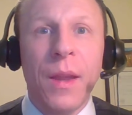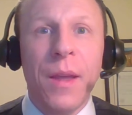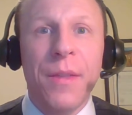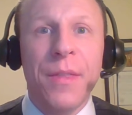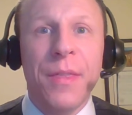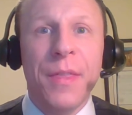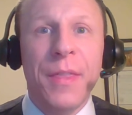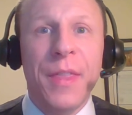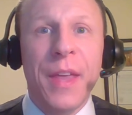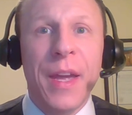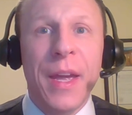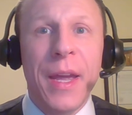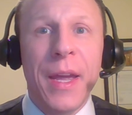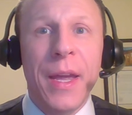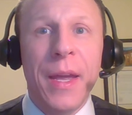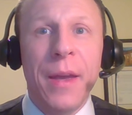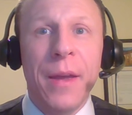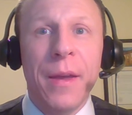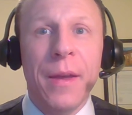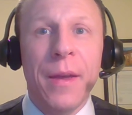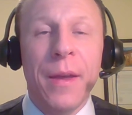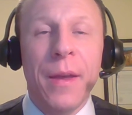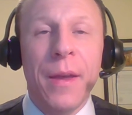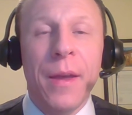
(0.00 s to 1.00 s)
The
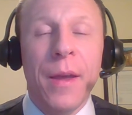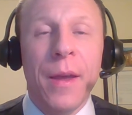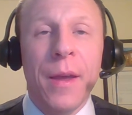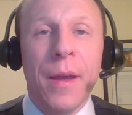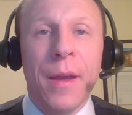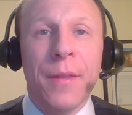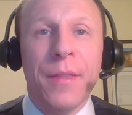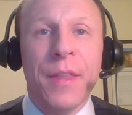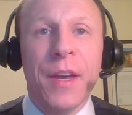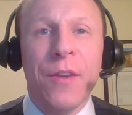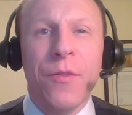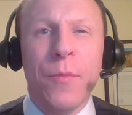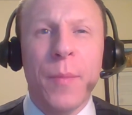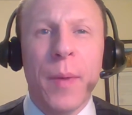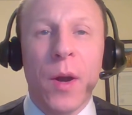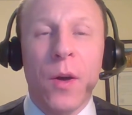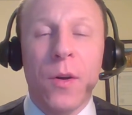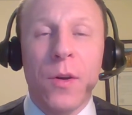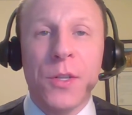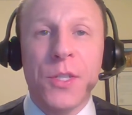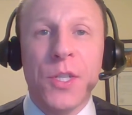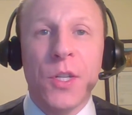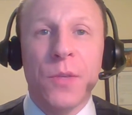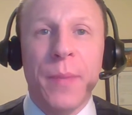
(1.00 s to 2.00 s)
government
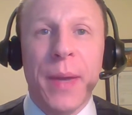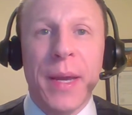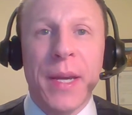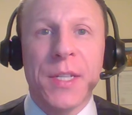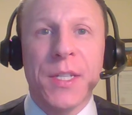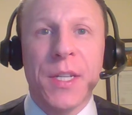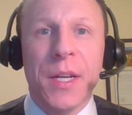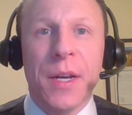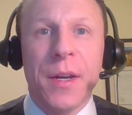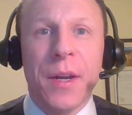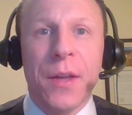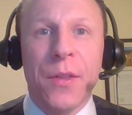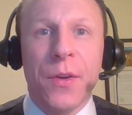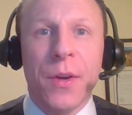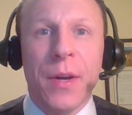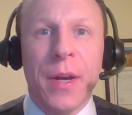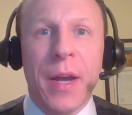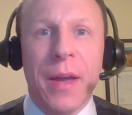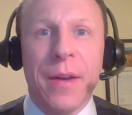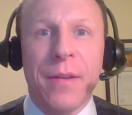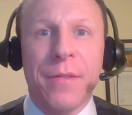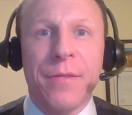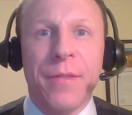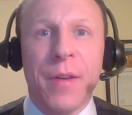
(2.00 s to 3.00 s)
also makes another
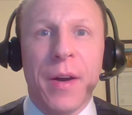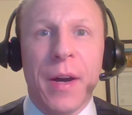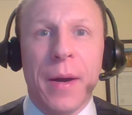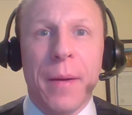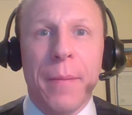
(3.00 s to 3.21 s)
kind of